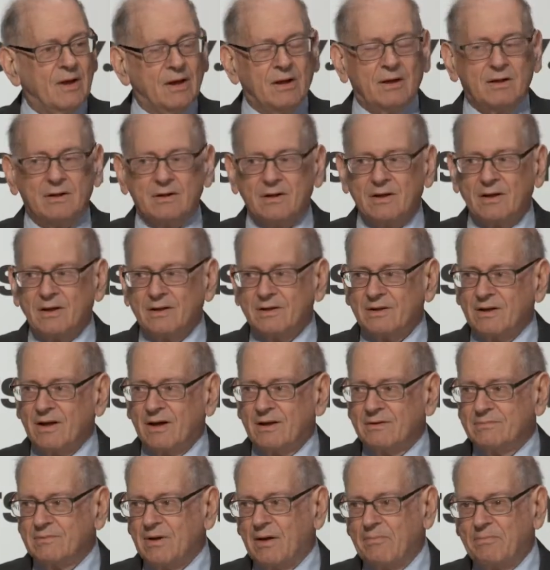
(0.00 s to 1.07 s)

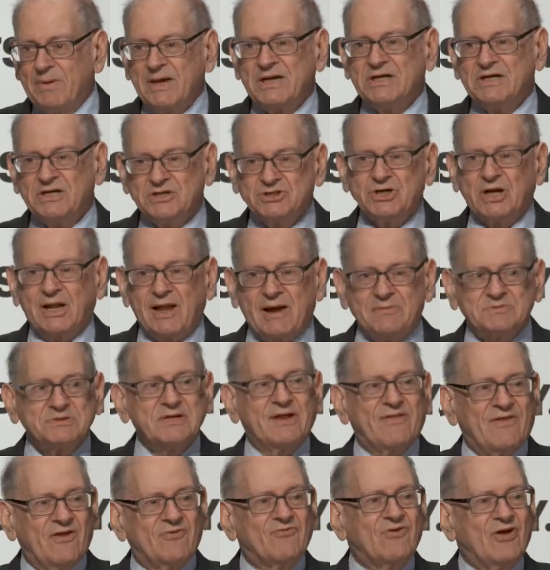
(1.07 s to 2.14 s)
a big digital
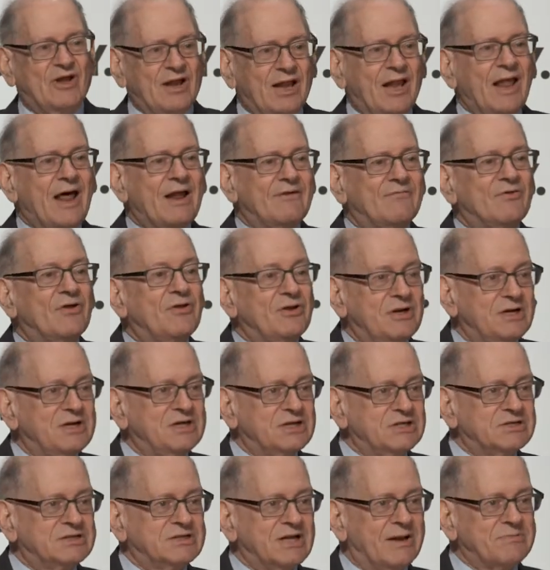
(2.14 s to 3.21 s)
object that's got a lot of other
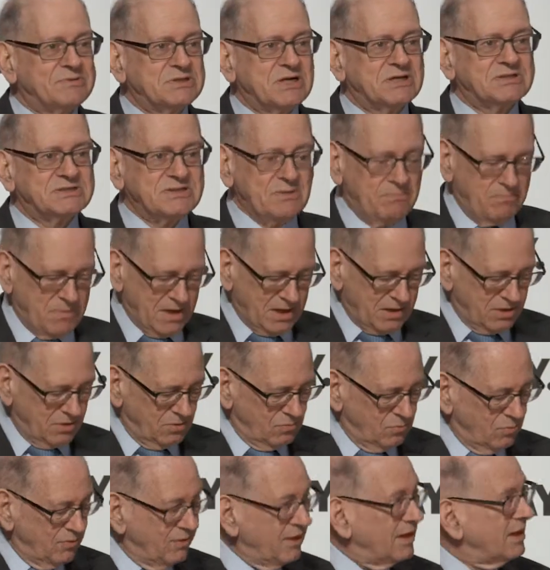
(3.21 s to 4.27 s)
digital objects embedded
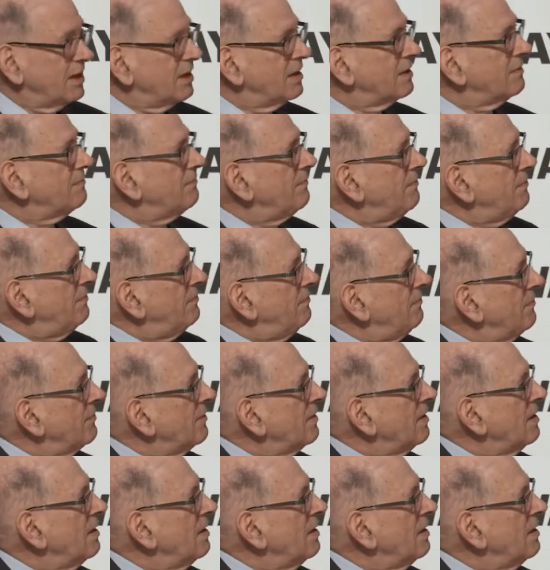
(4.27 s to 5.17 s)
within it.